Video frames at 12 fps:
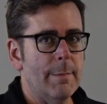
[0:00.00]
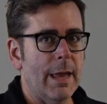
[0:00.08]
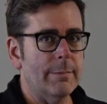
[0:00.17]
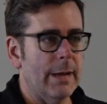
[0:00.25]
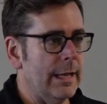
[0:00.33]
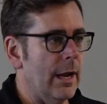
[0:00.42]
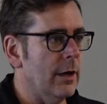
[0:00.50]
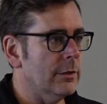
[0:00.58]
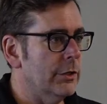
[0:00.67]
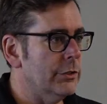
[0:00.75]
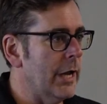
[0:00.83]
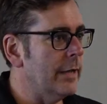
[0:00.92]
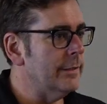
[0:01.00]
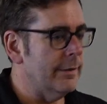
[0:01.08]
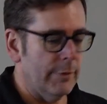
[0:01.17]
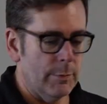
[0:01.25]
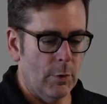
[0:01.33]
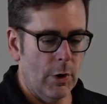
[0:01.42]
make my character change
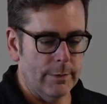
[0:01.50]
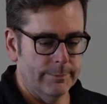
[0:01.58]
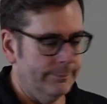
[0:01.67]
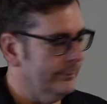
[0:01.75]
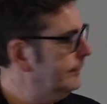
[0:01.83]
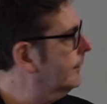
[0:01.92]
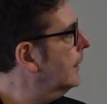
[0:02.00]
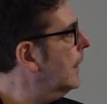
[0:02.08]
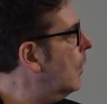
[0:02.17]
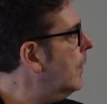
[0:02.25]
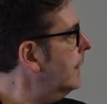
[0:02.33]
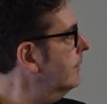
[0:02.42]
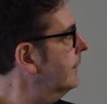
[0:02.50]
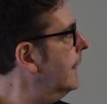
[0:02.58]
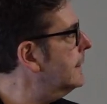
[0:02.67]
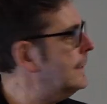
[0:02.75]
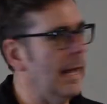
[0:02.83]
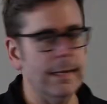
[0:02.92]
even more? Okay,
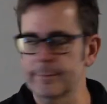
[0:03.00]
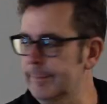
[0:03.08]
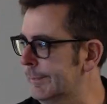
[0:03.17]
next slide.